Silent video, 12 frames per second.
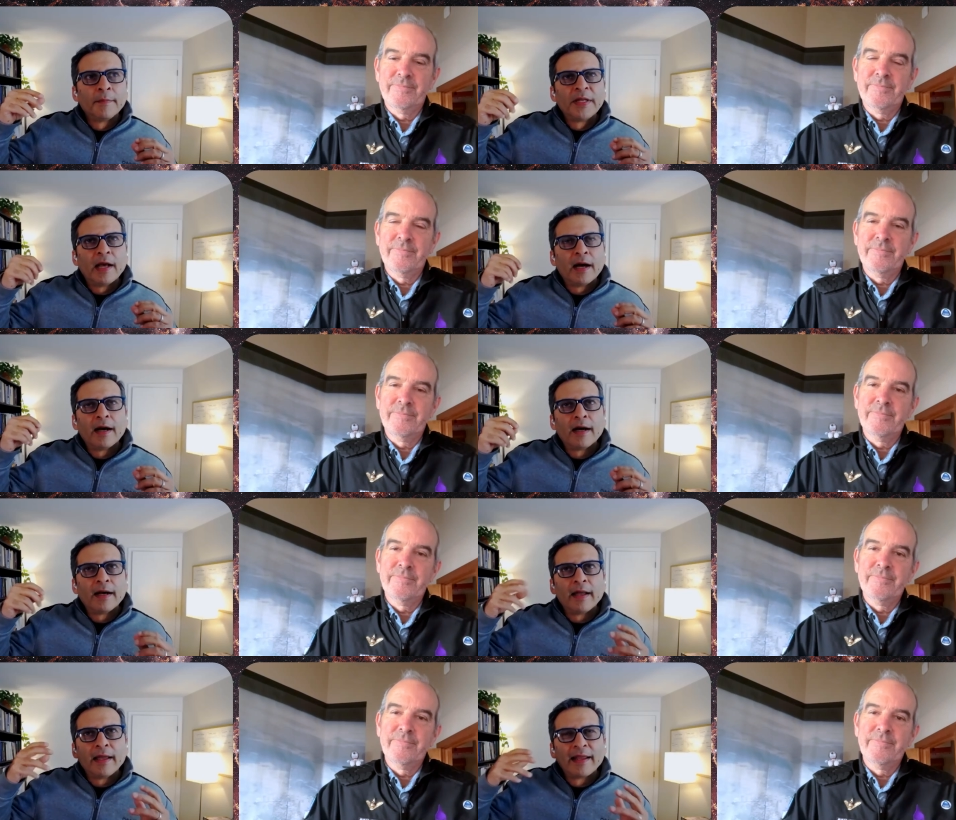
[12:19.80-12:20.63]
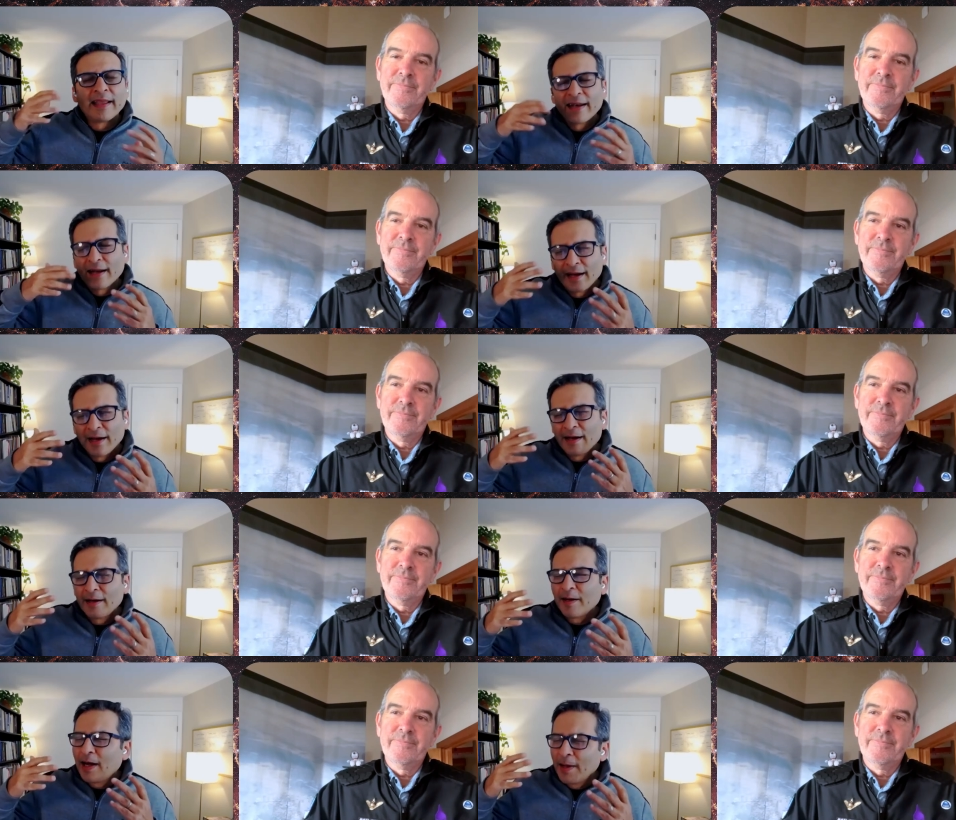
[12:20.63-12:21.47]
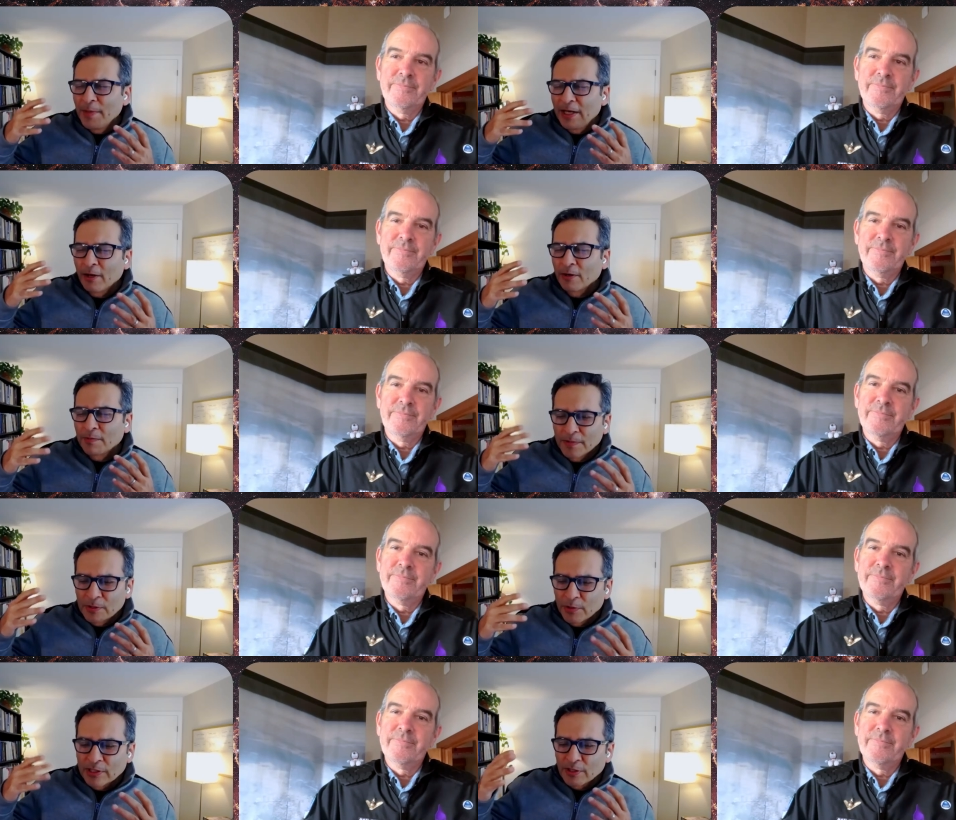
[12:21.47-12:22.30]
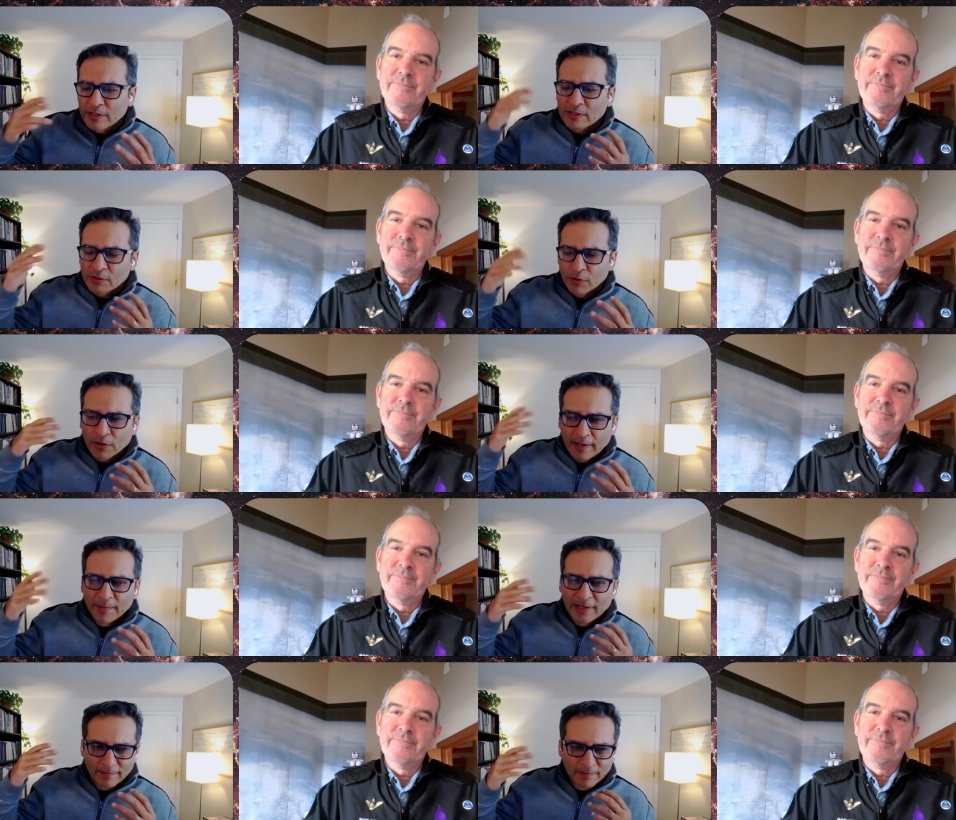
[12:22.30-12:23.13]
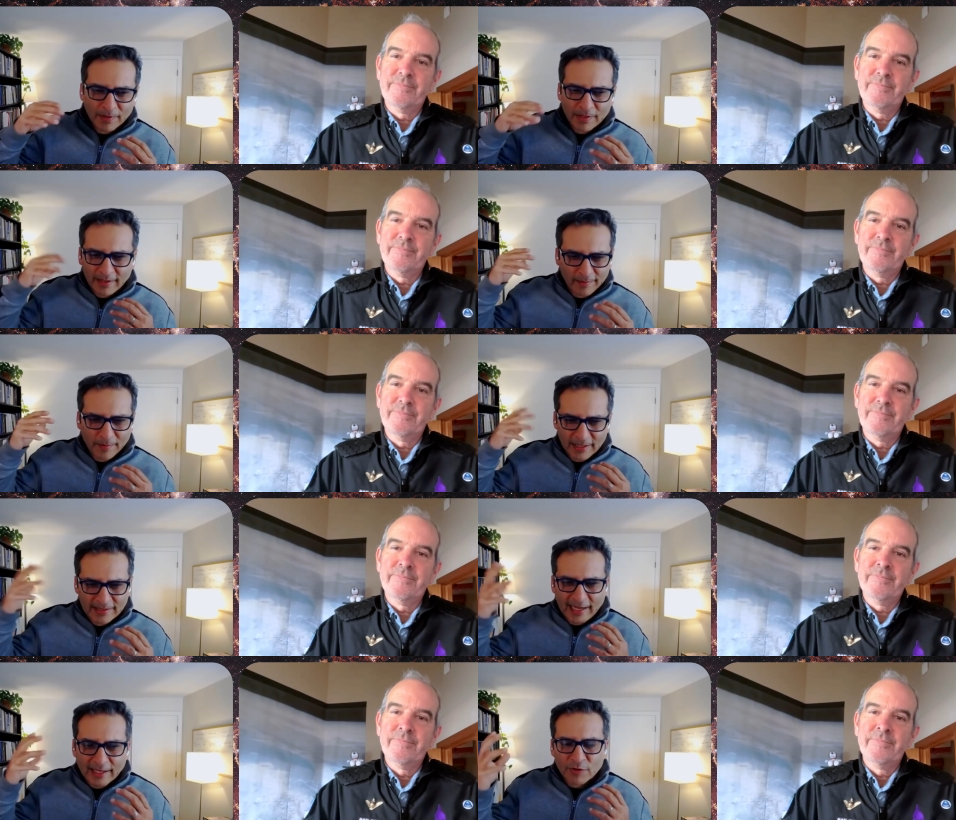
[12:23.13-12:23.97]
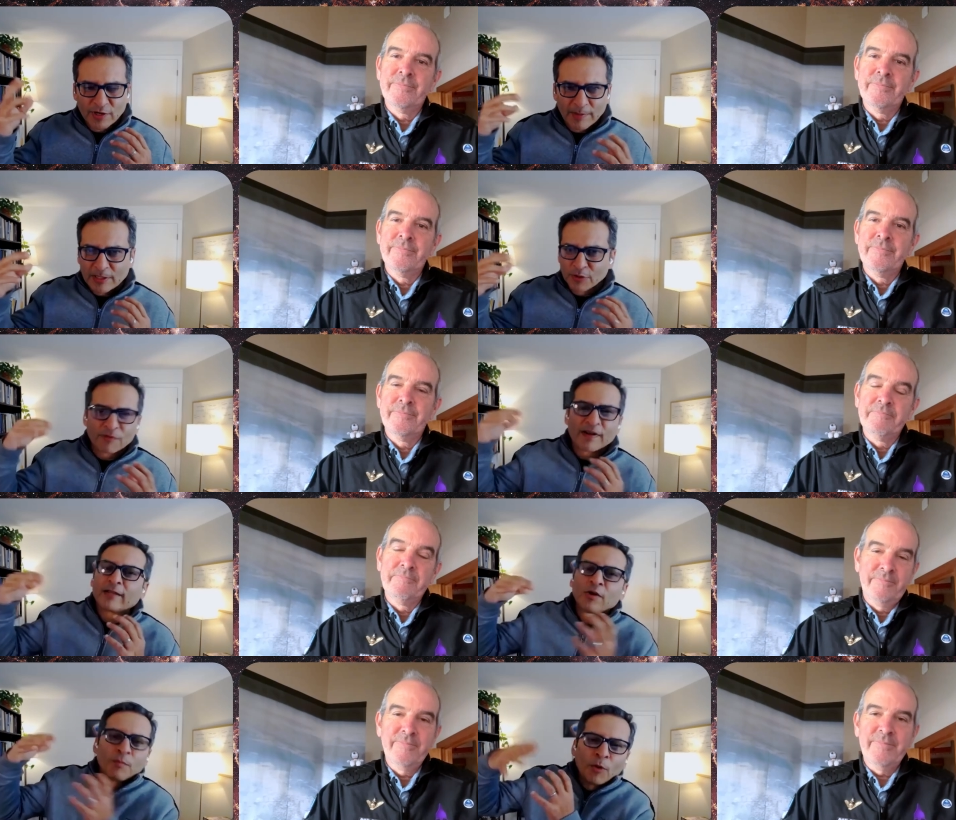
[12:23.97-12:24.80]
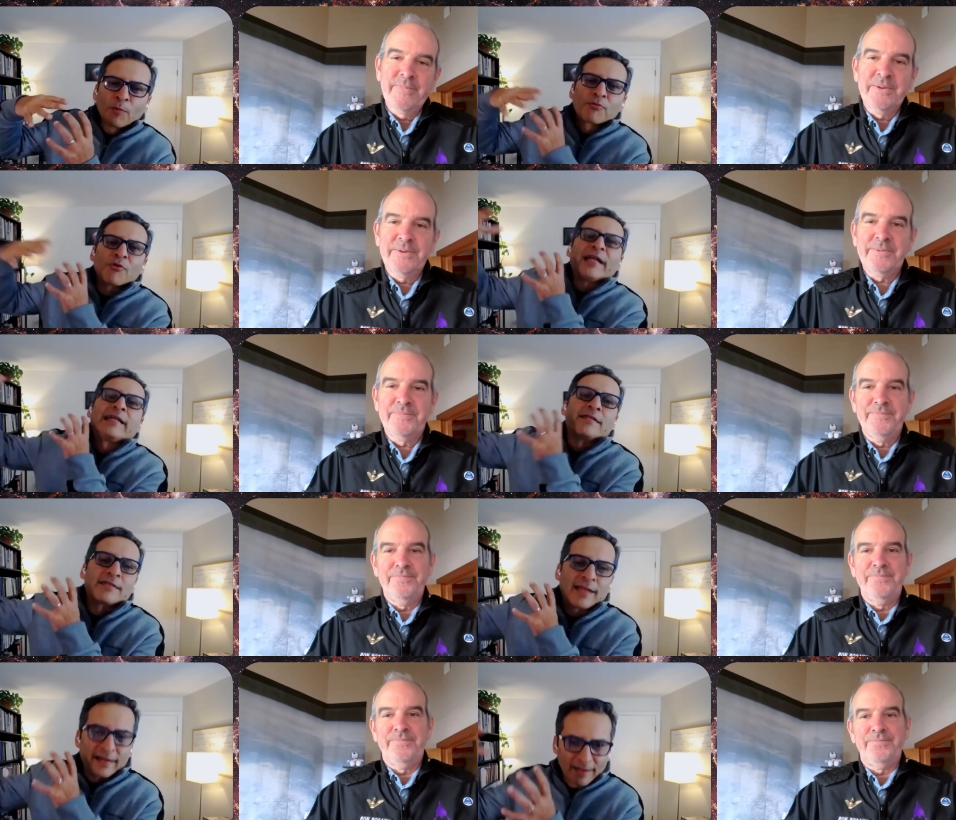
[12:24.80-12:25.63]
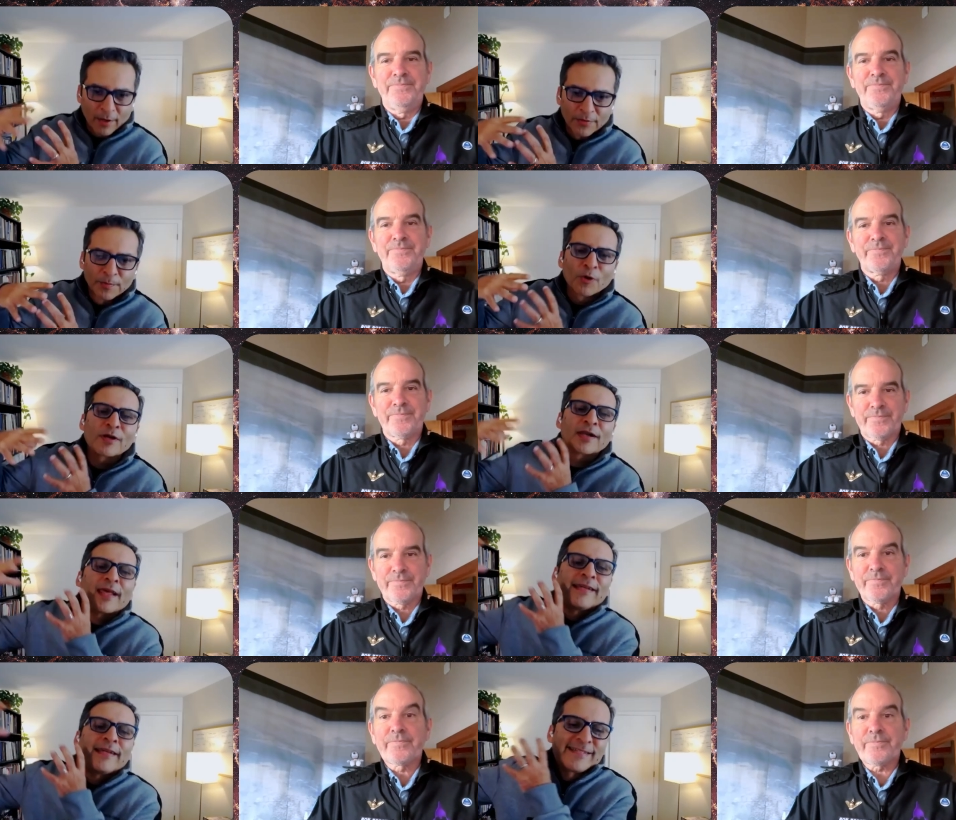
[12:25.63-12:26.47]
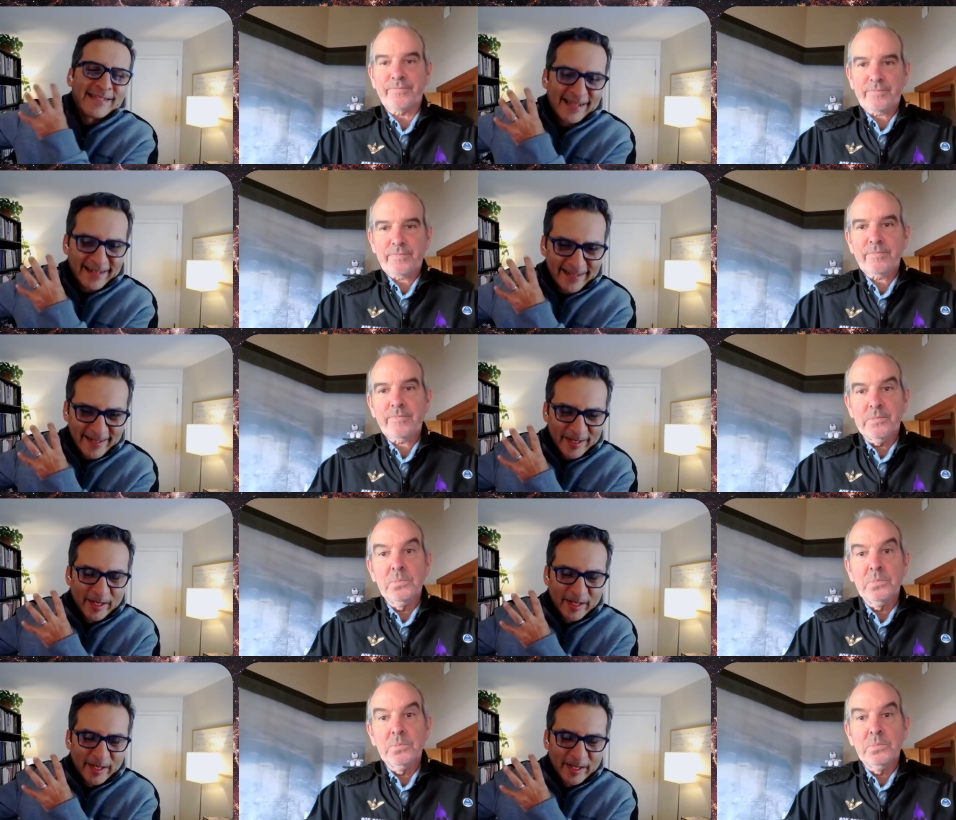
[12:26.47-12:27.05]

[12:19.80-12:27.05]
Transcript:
Speaker 1: i mean and again, I, I, may not be doing justice or I may exaggerate, but sort of like, you know, more bright side, on more light side.